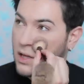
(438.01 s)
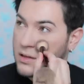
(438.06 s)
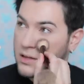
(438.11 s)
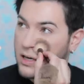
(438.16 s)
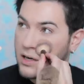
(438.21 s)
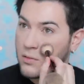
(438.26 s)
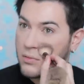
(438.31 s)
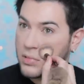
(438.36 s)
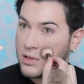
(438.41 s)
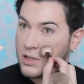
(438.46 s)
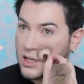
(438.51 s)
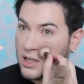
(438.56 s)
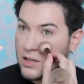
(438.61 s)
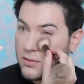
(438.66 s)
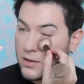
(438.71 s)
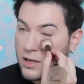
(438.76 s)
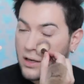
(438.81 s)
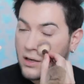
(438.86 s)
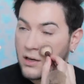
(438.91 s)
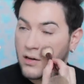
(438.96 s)
Not that I don't
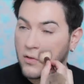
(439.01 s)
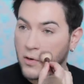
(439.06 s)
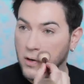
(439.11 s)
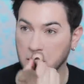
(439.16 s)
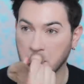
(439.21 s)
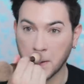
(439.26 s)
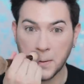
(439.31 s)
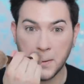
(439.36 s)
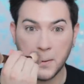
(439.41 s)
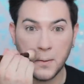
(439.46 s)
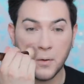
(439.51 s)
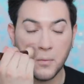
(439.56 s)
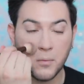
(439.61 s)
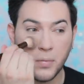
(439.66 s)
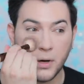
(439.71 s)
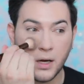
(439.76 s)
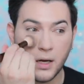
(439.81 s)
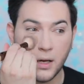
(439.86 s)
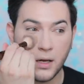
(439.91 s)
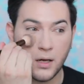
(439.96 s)
believe it, of course I do,
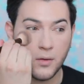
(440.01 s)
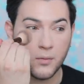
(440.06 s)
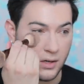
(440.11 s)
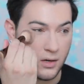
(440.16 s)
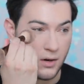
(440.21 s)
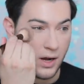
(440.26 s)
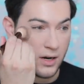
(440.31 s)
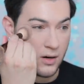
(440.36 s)
but you know,